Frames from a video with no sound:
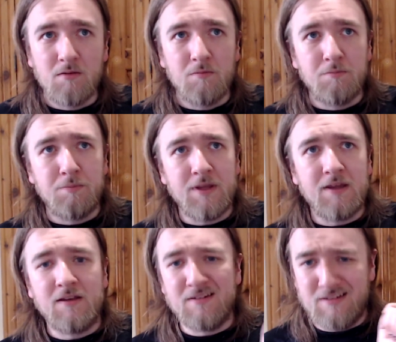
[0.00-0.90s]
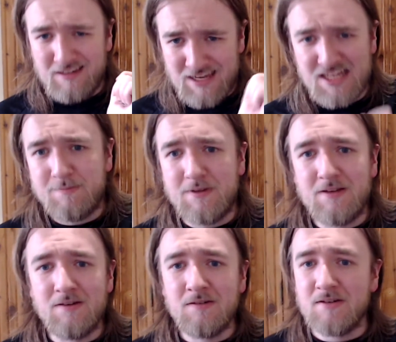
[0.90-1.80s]
being
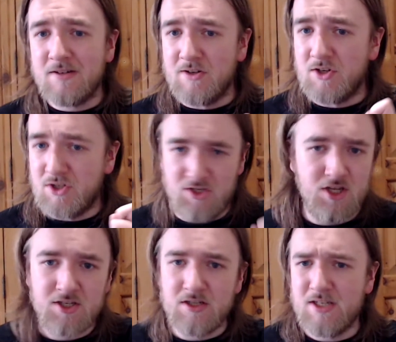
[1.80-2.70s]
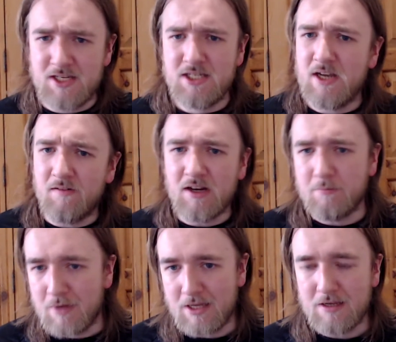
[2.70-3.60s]
lesbian doesn't necessarily
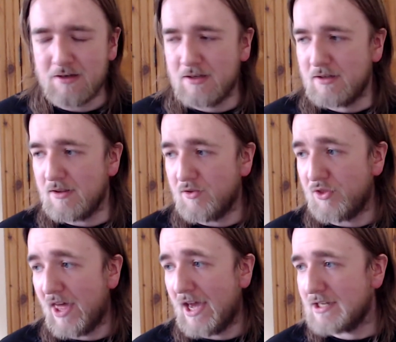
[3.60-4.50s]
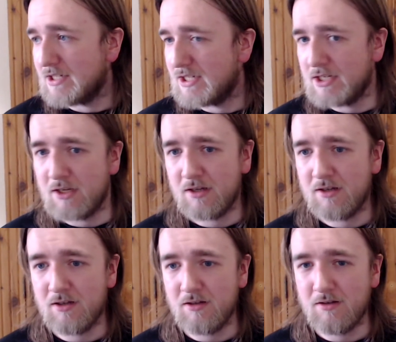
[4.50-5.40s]
mean that
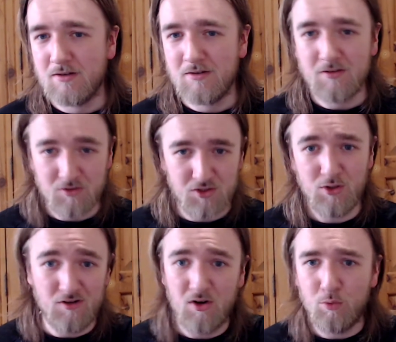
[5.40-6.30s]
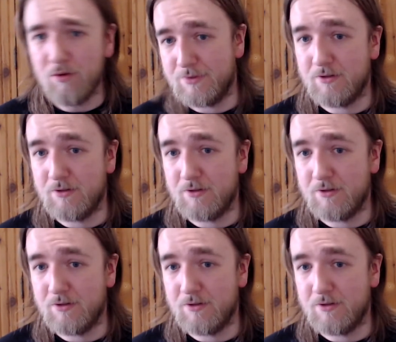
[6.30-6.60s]
you're a woman.